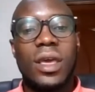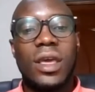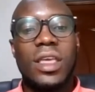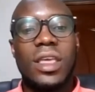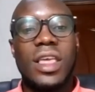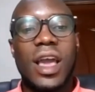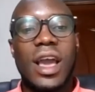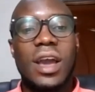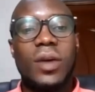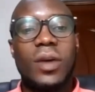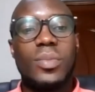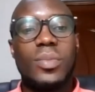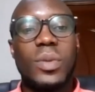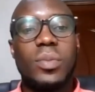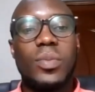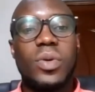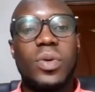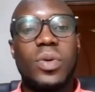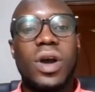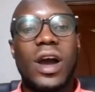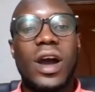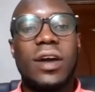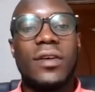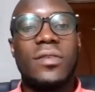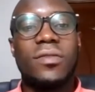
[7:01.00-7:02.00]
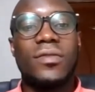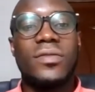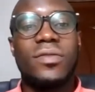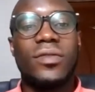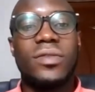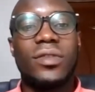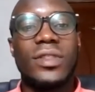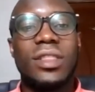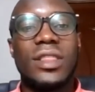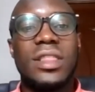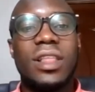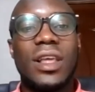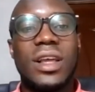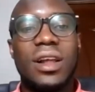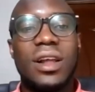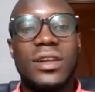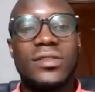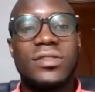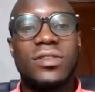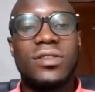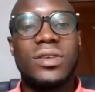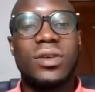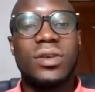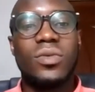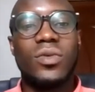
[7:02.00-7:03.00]
Young people have
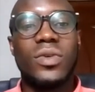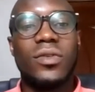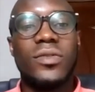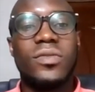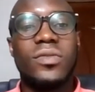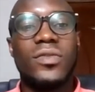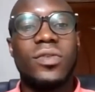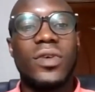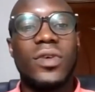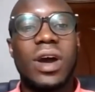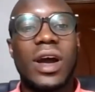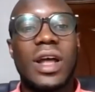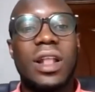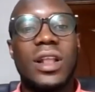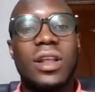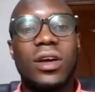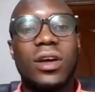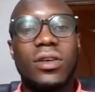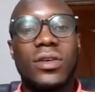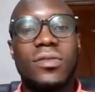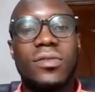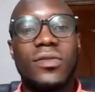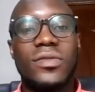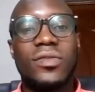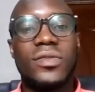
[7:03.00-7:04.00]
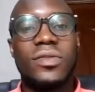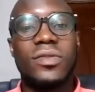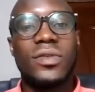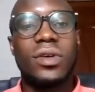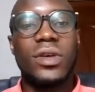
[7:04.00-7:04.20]
dealt with a lot of